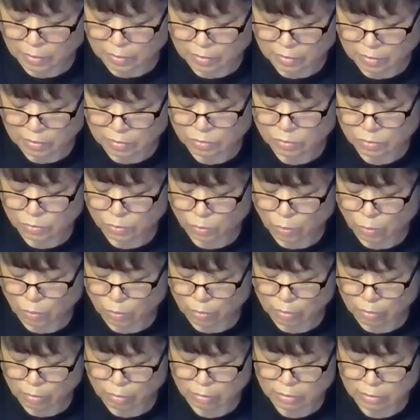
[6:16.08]

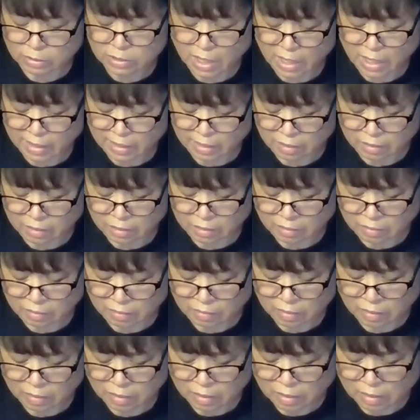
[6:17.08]
sore or tired.
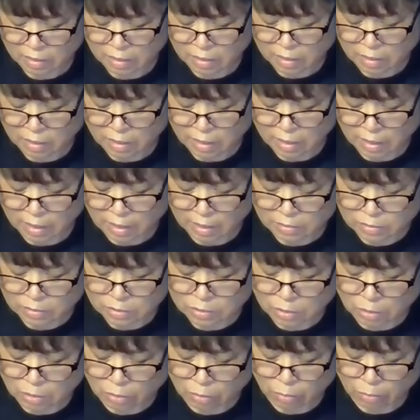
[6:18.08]
And
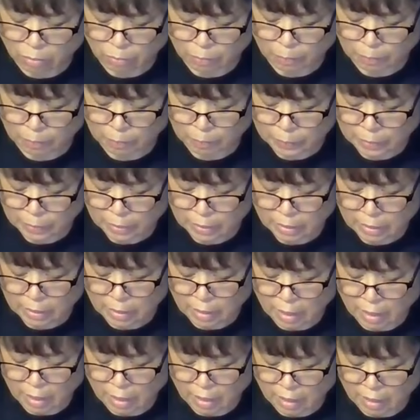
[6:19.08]
so
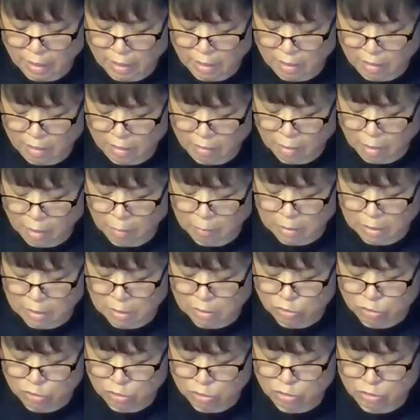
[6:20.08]
I'm
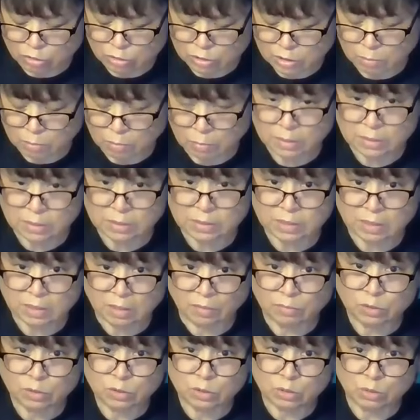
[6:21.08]
introducing
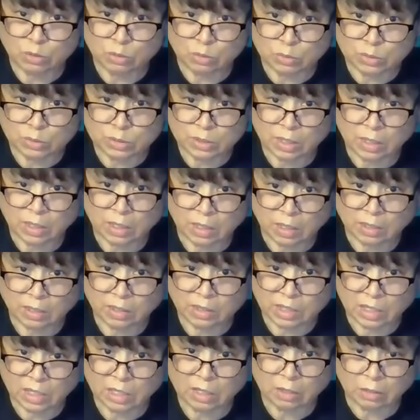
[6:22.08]
myself to using a
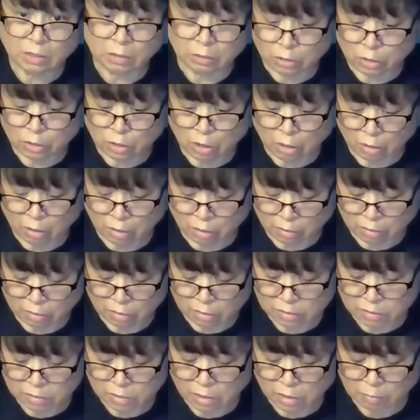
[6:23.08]
thick yarn
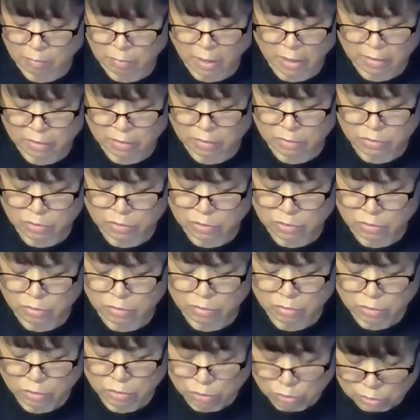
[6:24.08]
because I'm not used to
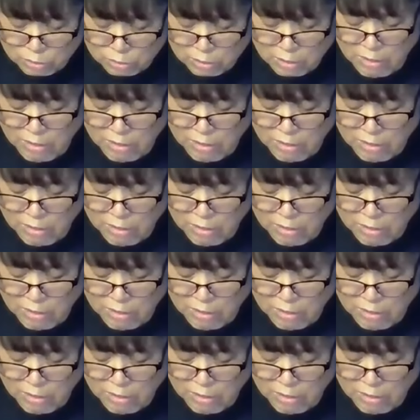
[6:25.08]
using